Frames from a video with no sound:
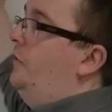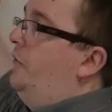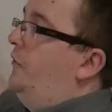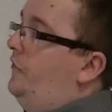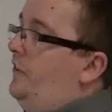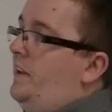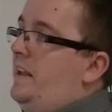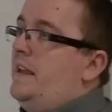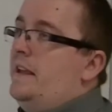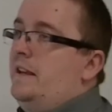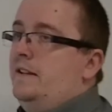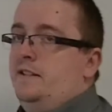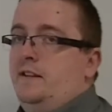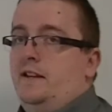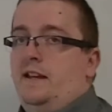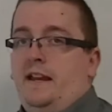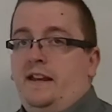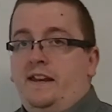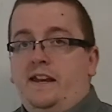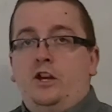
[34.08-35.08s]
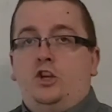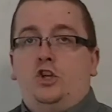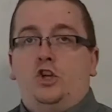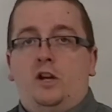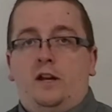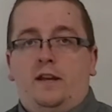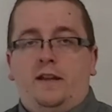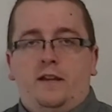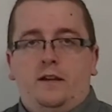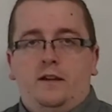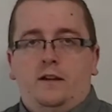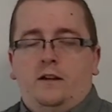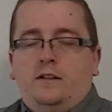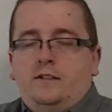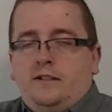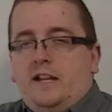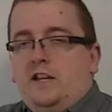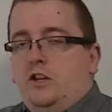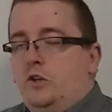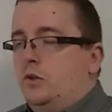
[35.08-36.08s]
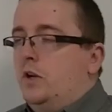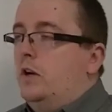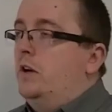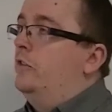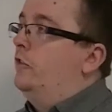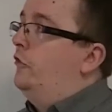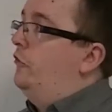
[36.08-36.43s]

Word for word: see it initially. Okay? You can't